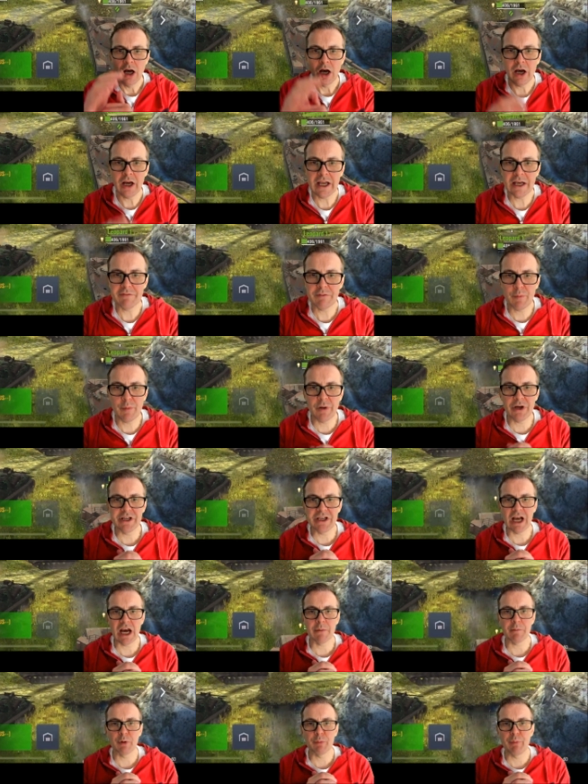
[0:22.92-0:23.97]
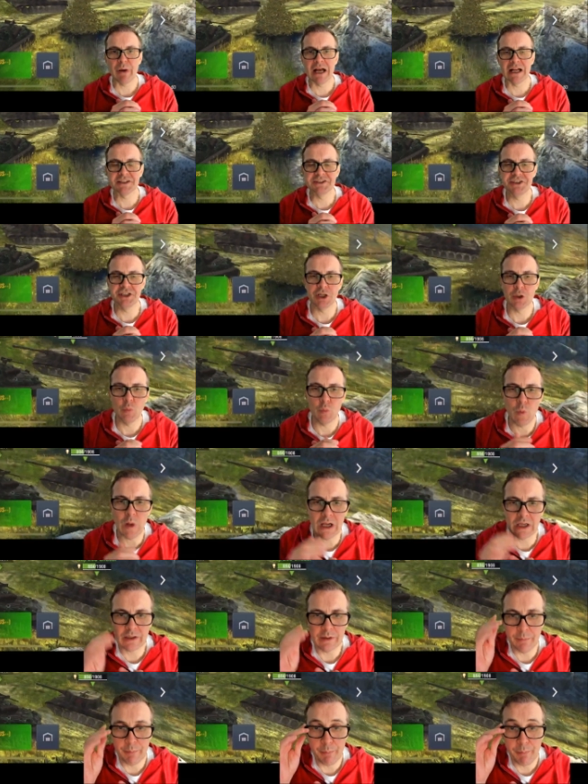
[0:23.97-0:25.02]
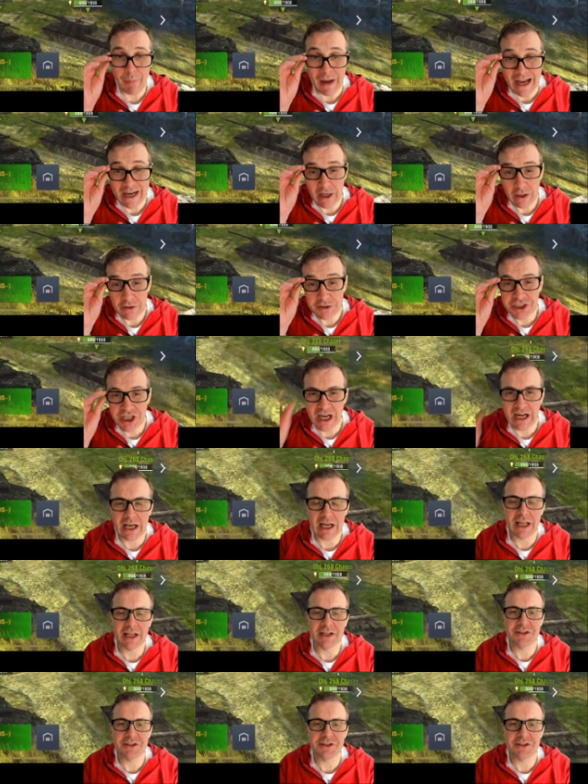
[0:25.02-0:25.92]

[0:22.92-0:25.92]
Hi everybody, Armored Pants here and welcome back on channel,